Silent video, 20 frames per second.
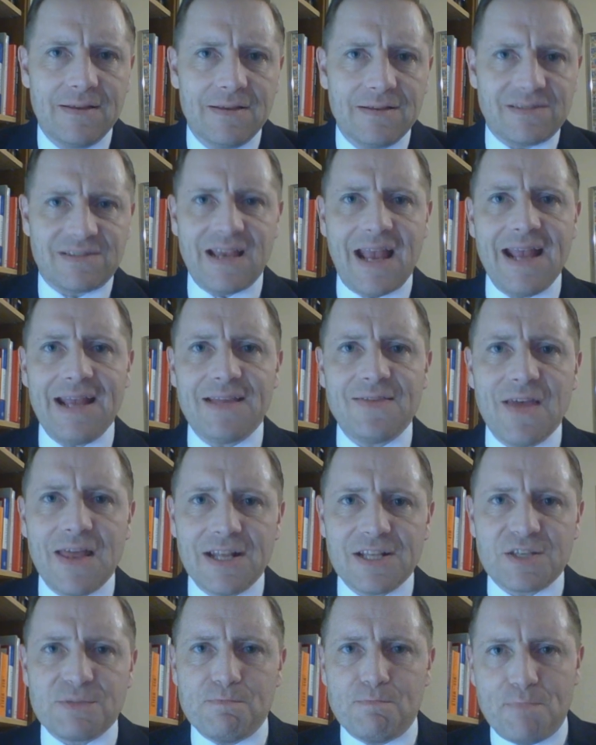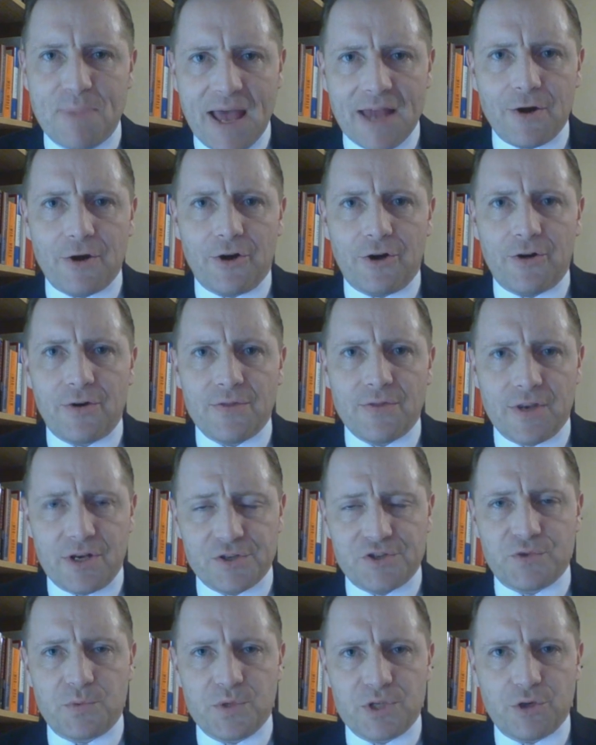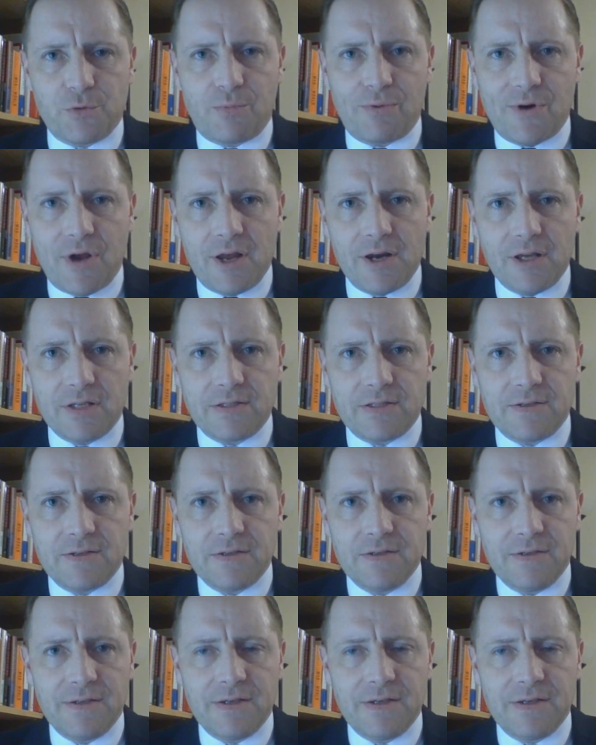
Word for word: Saying that it's better than a Swisher product,